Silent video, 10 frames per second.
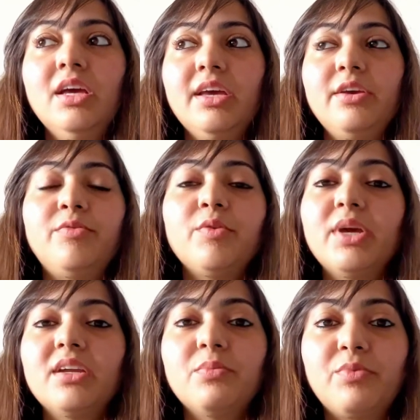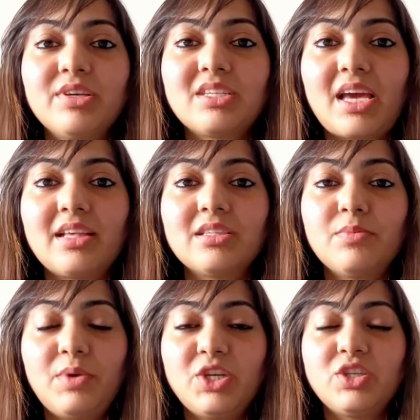if you get a breast cancer
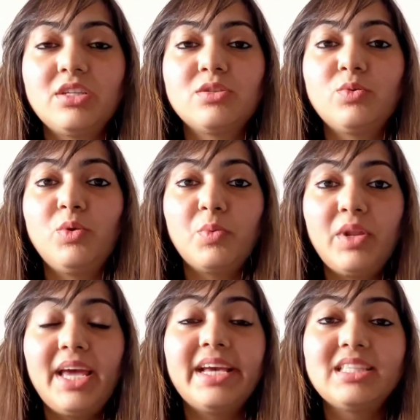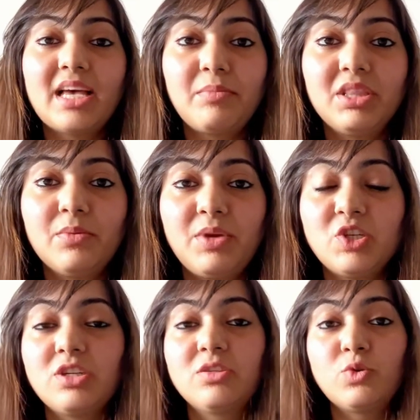patient so you will examine the
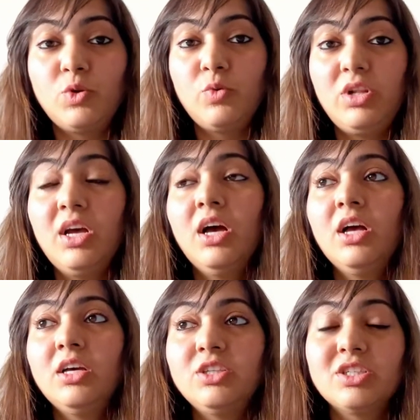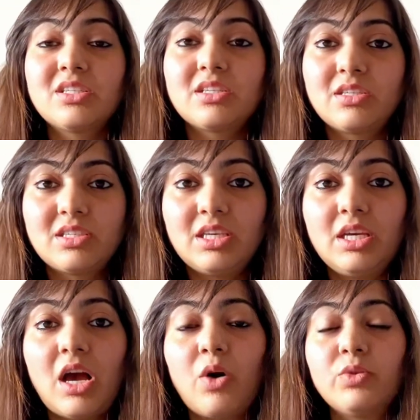patient so you'll just see
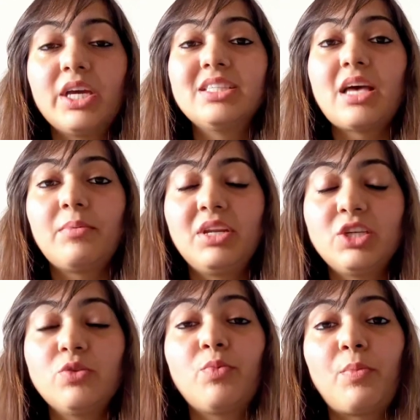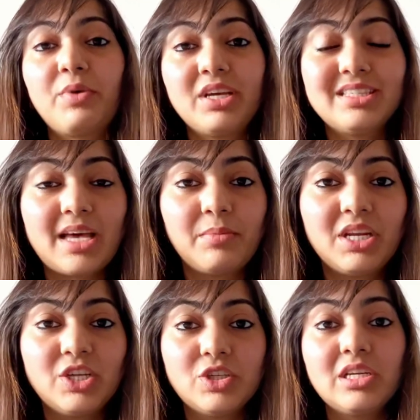how the examination proper
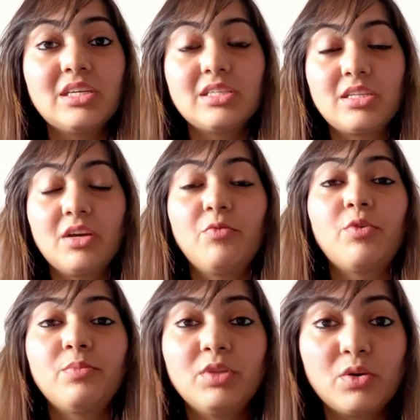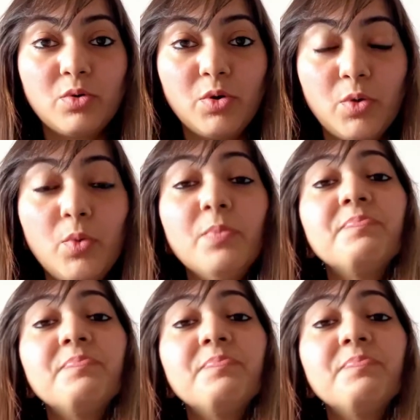examination is done from the kundu